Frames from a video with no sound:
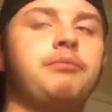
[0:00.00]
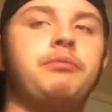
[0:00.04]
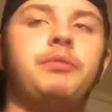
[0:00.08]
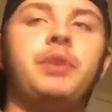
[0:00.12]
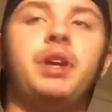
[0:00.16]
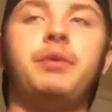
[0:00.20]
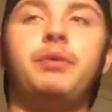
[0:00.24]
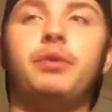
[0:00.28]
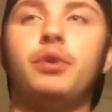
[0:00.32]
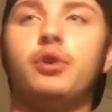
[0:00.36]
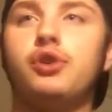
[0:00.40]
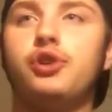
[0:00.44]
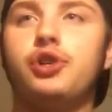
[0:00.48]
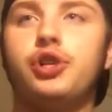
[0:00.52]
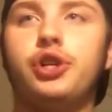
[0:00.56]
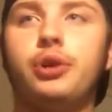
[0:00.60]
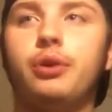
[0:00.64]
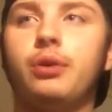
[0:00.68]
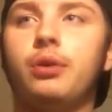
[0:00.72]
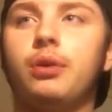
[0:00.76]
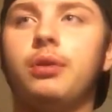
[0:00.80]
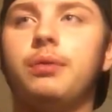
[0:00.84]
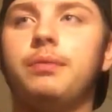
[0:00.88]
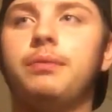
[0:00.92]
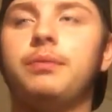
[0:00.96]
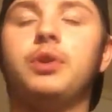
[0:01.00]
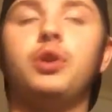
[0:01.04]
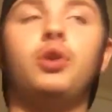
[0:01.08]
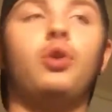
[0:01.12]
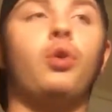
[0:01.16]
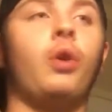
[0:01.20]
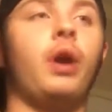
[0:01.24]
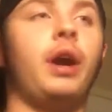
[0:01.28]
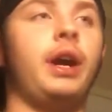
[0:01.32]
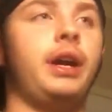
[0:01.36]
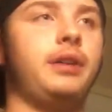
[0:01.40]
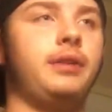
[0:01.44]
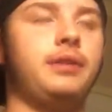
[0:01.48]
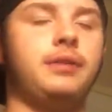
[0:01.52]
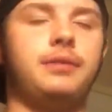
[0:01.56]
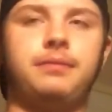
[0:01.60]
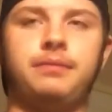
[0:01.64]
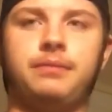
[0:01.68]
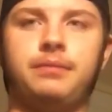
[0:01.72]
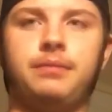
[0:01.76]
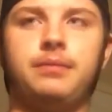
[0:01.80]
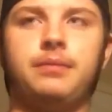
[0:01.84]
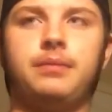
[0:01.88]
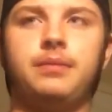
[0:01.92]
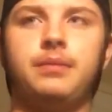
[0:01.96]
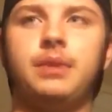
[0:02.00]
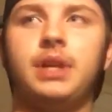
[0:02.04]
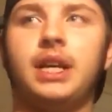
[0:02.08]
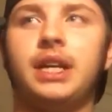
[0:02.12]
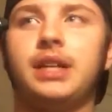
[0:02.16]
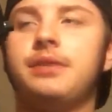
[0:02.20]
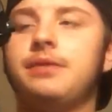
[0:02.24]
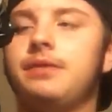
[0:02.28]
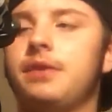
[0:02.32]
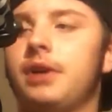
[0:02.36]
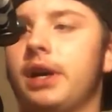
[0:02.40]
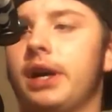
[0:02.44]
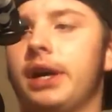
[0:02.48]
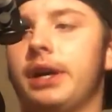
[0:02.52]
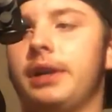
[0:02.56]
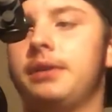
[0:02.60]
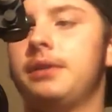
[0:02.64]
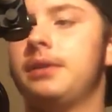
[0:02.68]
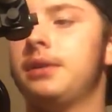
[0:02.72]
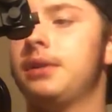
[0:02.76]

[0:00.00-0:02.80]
If you're a shooter, great. That's fine.